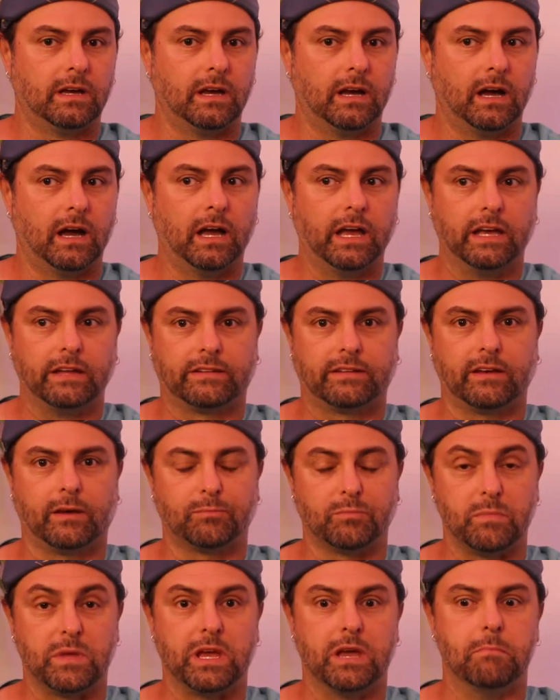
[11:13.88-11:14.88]
Uh, it's
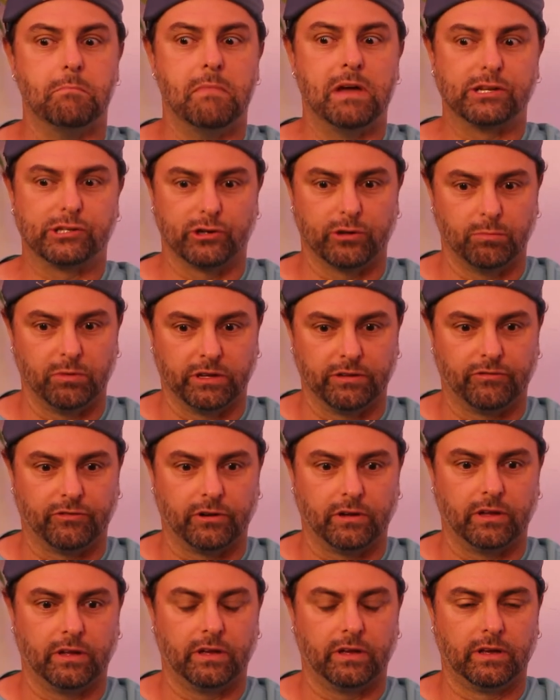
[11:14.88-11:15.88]
helped me immeasurably
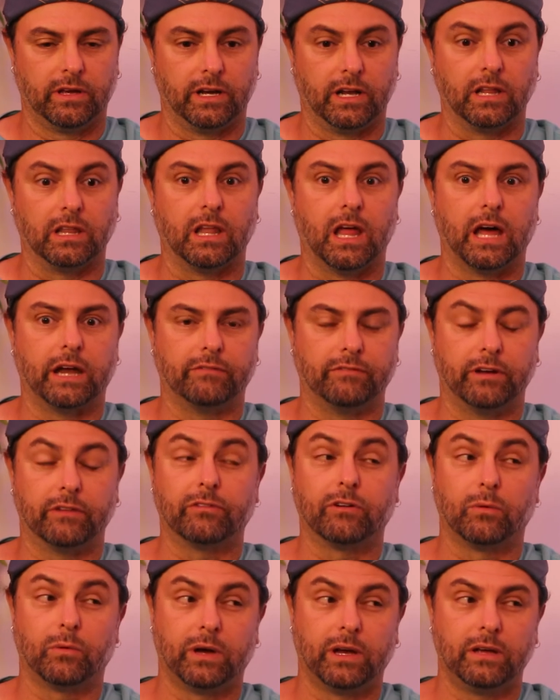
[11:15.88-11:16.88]
for in a lot of
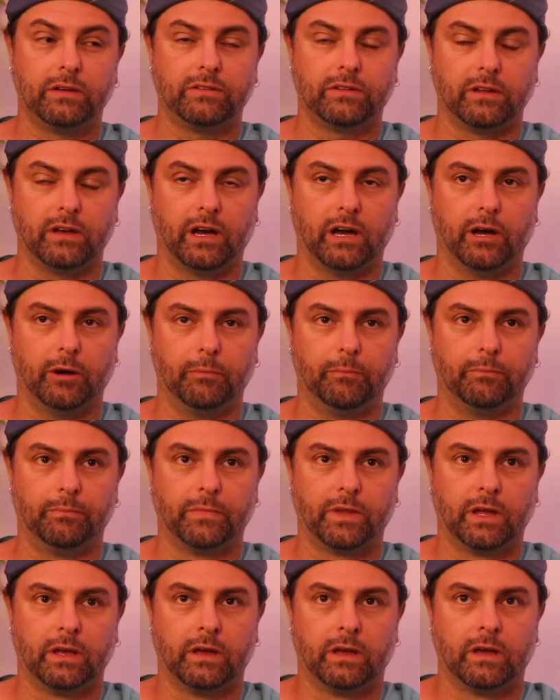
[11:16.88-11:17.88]
different ways. mm-hmm. Um,
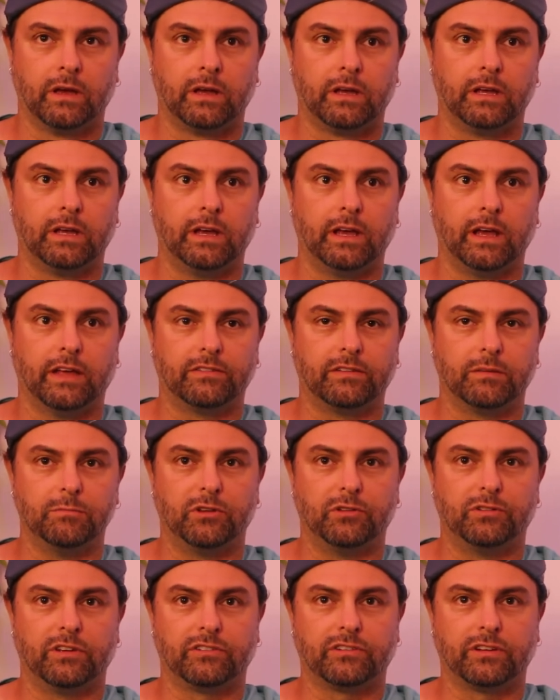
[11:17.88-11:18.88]
as a
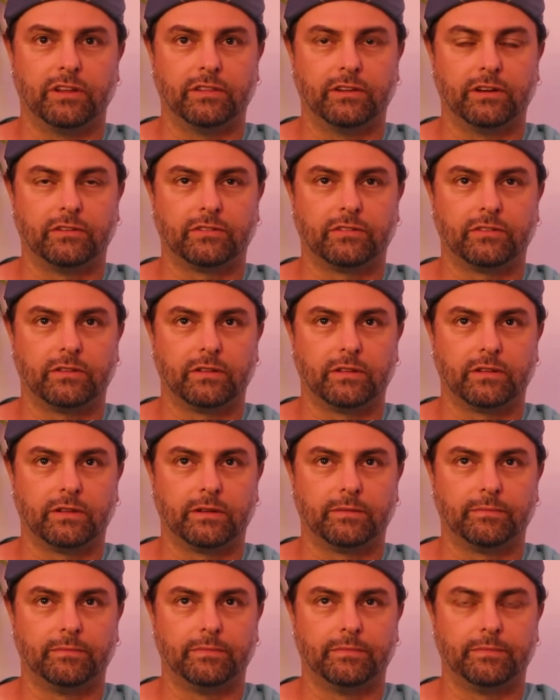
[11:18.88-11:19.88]
musician, there's
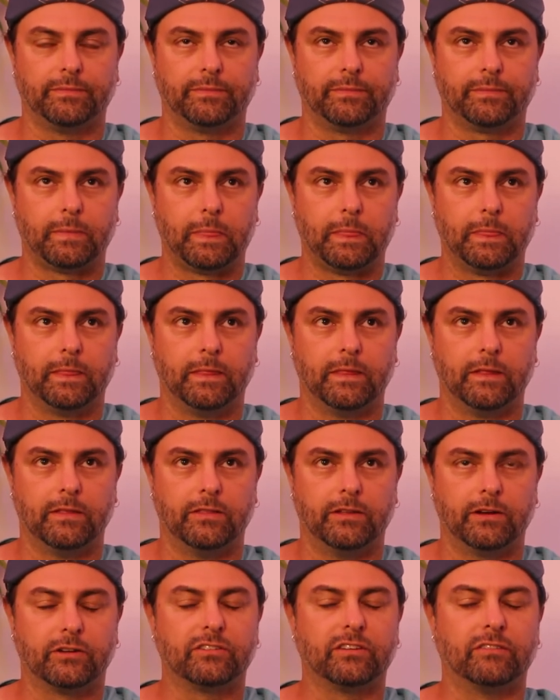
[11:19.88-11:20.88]

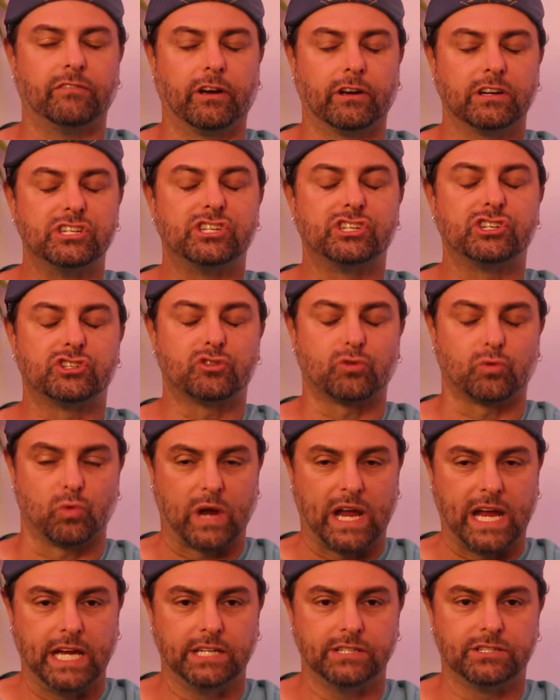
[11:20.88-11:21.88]
there's a very
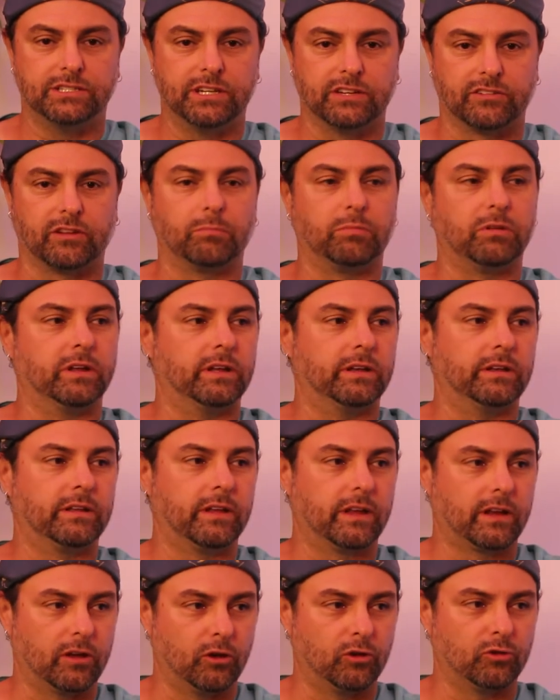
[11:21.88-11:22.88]
strange discipline
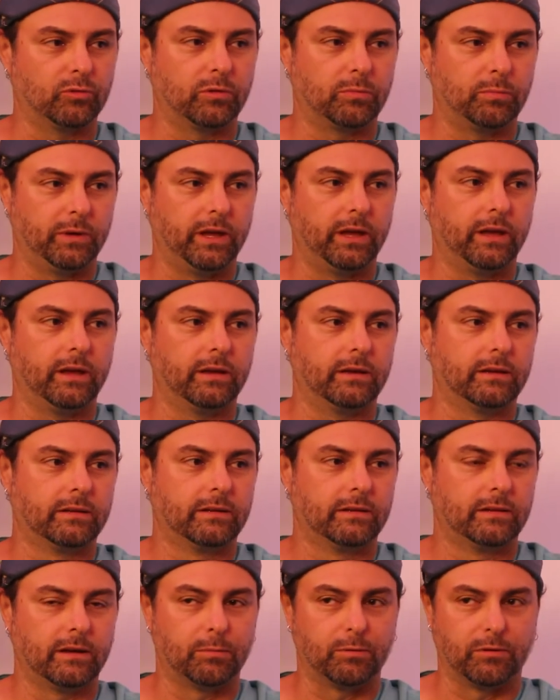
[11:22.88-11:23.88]
that goes with being
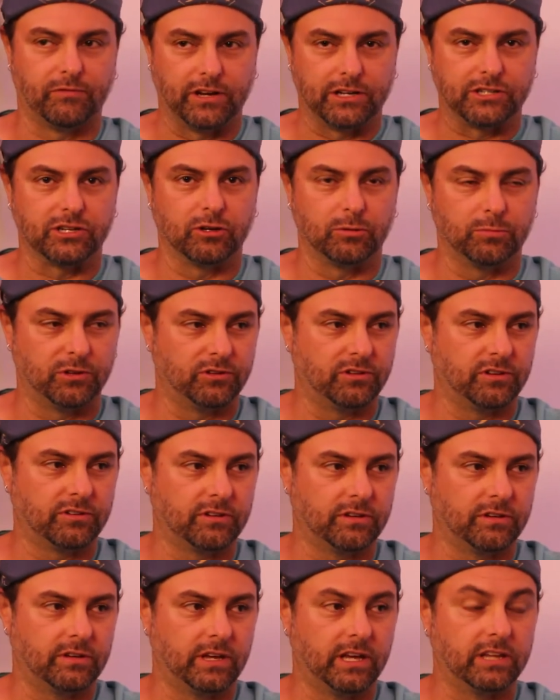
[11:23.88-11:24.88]
a professional
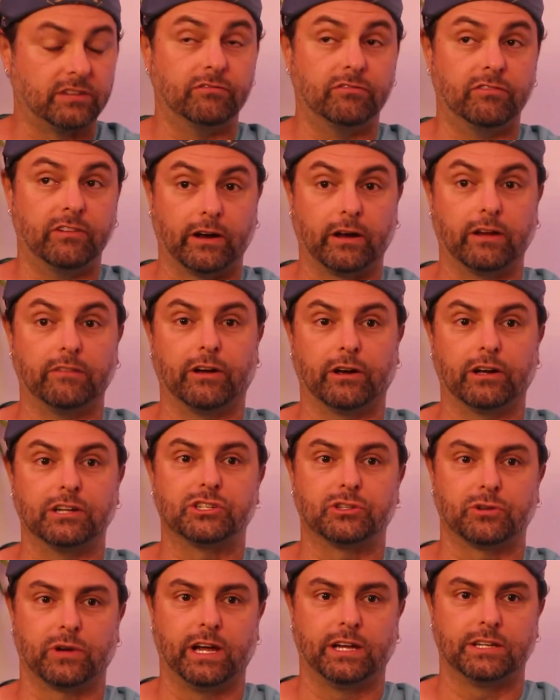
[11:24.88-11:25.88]
musician. It's very, very
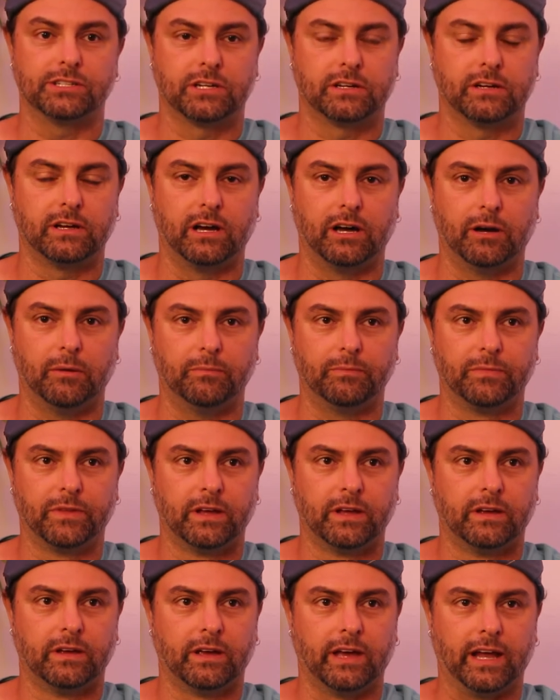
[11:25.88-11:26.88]
strange. Um,
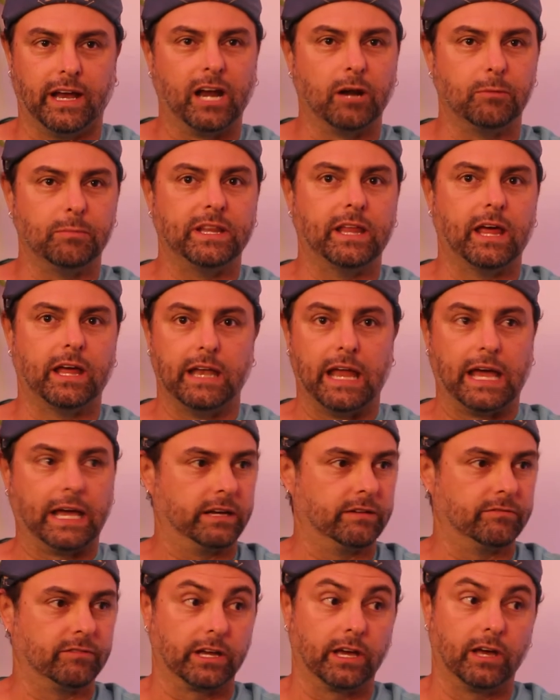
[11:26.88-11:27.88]
and I don't mean that
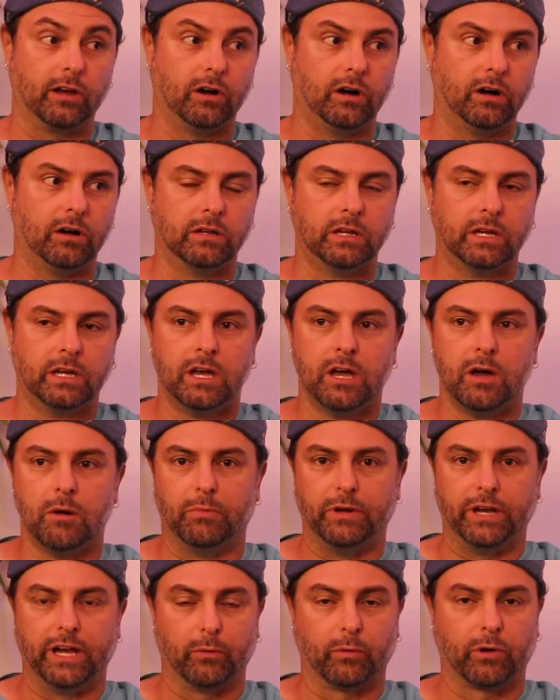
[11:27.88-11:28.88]
negatively at all,
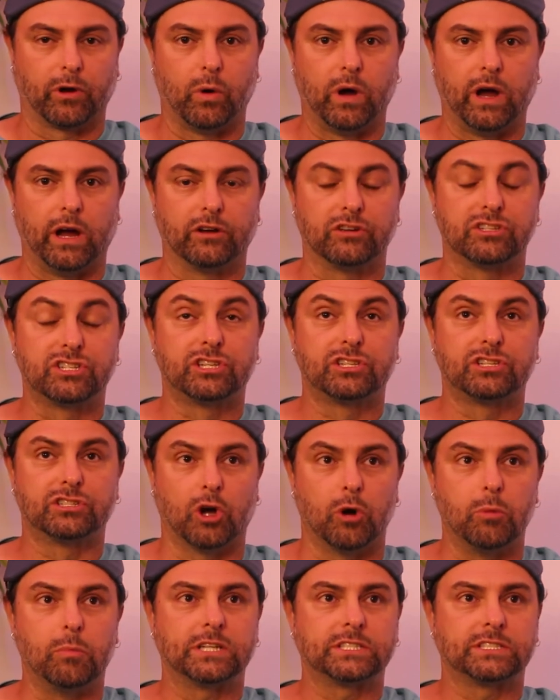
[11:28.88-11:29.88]
but it requires
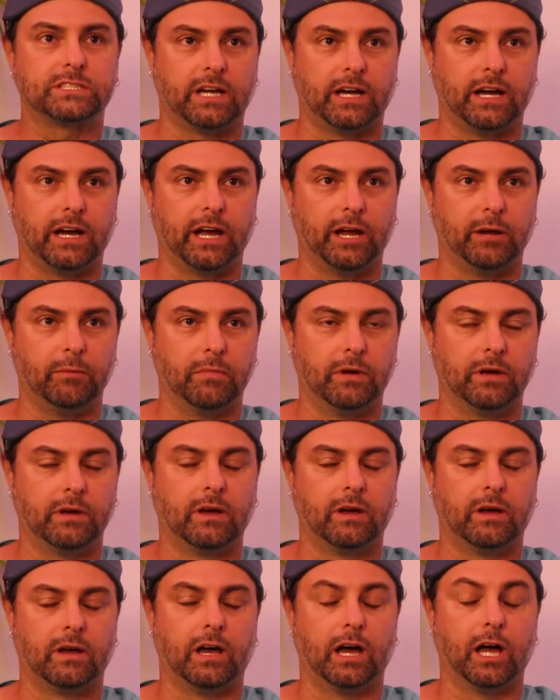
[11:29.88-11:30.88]
so much time
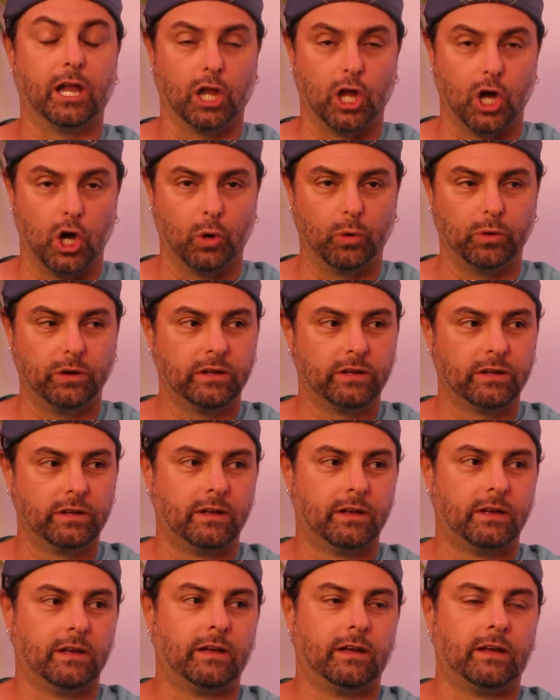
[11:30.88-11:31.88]
alone
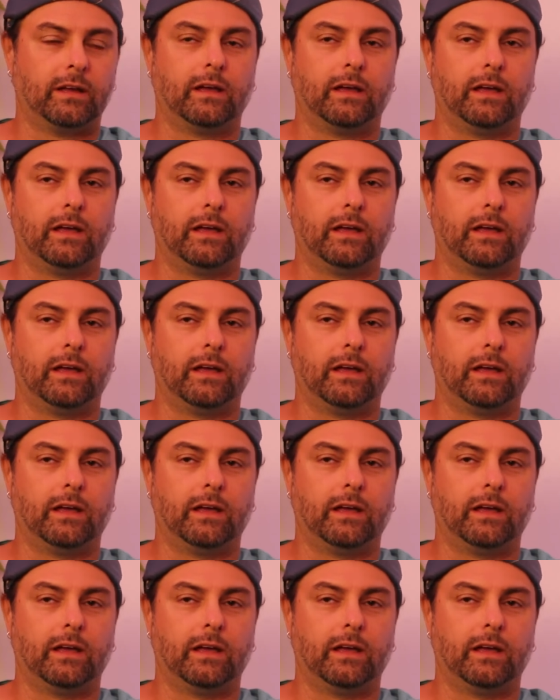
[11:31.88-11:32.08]
mm-hmm.